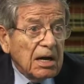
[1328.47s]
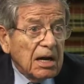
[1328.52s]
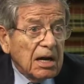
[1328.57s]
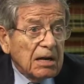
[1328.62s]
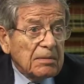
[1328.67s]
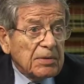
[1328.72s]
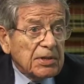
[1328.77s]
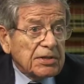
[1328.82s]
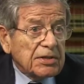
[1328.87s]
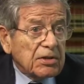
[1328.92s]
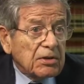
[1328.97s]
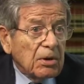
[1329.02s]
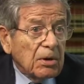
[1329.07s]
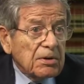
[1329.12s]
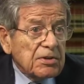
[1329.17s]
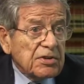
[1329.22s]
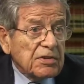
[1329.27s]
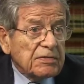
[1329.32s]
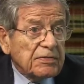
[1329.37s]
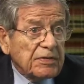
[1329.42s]
uh, but the
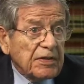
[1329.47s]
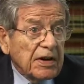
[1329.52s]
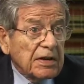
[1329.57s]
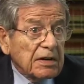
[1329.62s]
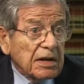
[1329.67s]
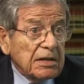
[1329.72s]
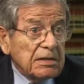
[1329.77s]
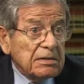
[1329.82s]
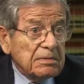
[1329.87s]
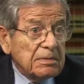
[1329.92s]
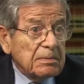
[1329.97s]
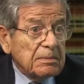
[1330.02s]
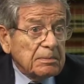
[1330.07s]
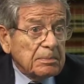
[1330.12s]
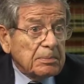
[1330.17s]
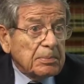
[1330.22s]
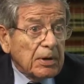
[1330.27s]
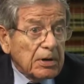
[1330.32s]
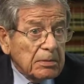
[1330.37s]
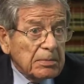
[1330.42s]
courts are fairly
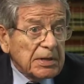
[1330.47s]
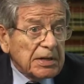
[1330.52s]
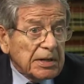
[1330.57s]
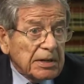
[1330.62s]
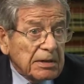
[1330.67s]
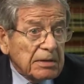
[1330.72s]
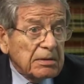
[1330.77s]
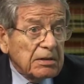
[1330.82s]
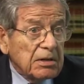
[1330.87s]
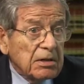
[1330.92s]
permanent,